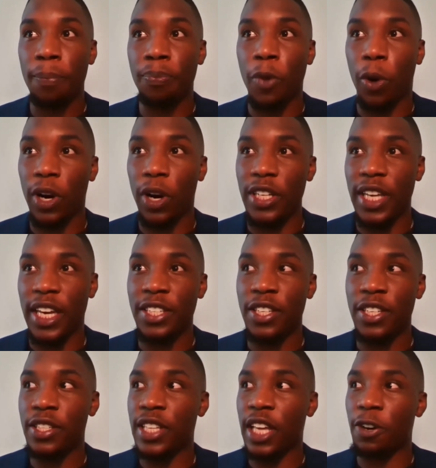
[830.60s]

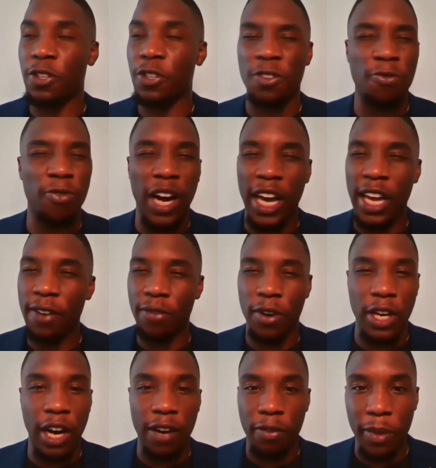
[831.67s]
organizations that are just vying for
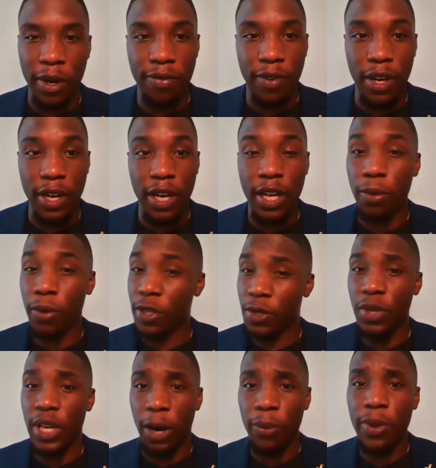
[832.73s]
government funding, which,
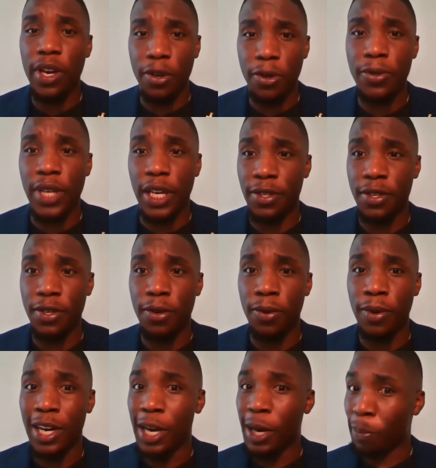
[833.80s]
yeah, we could use that too,
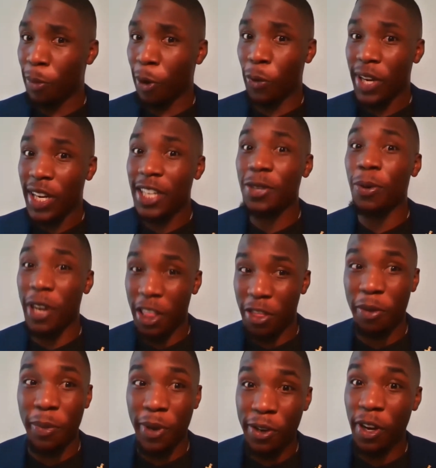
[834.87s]
but we did
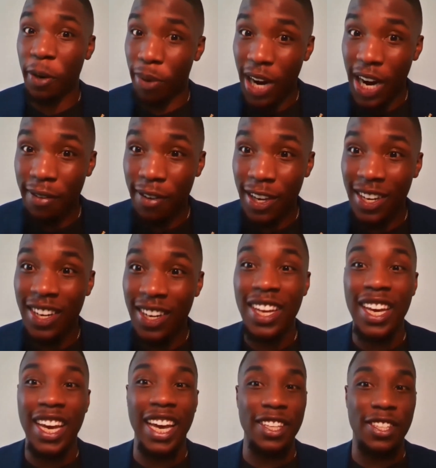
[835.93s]
23 million of private.
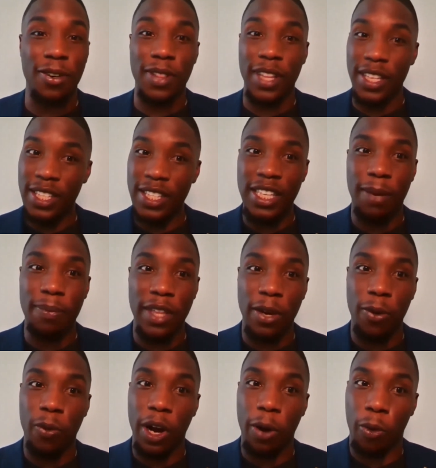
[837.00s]
And so this is something
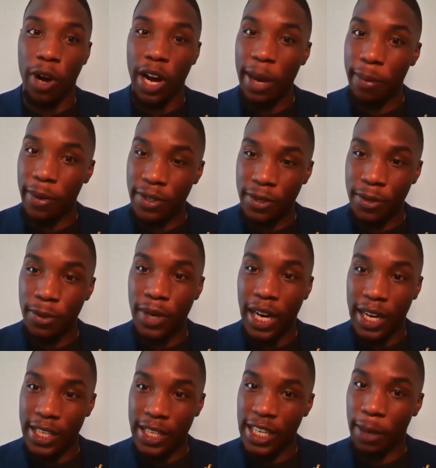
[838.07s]
where we're able to
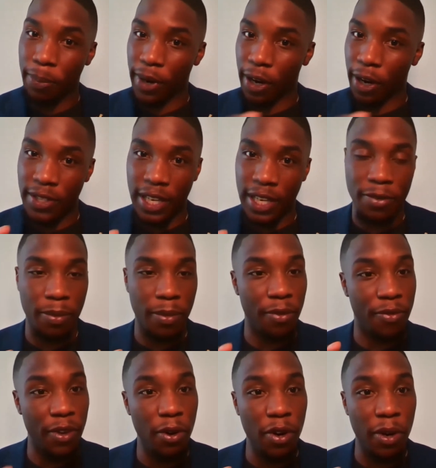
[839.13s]
kind of separate ourselves from the
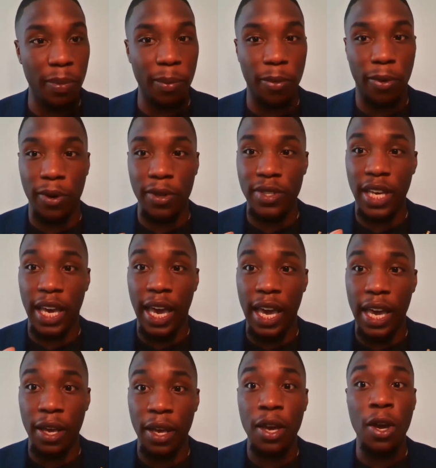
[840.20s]
field a bit more and say,
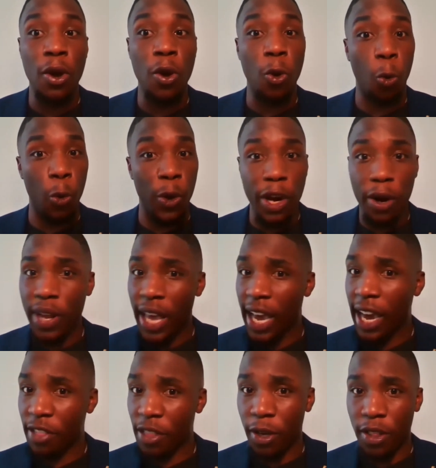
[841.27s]
hey, we already
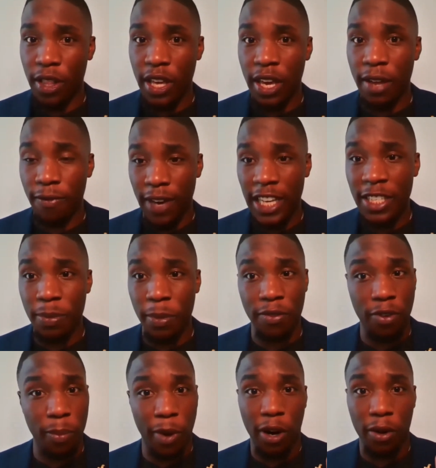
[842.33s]
have the investment
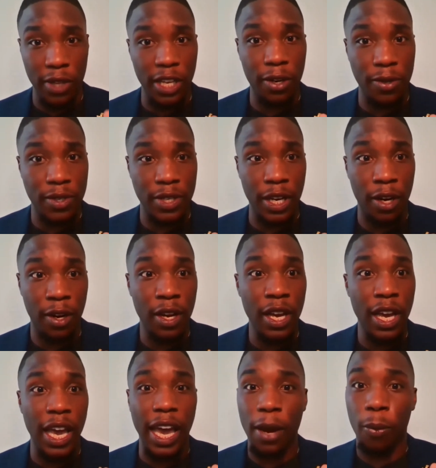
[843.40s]
from our leaders here.
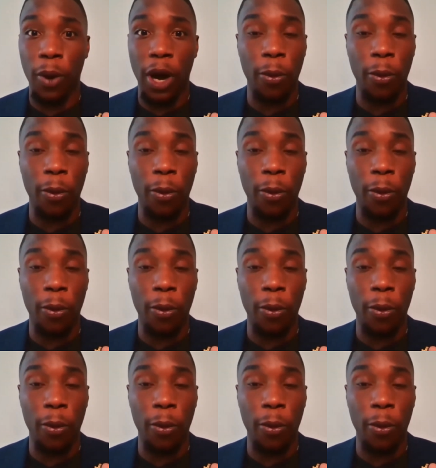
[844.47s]
And while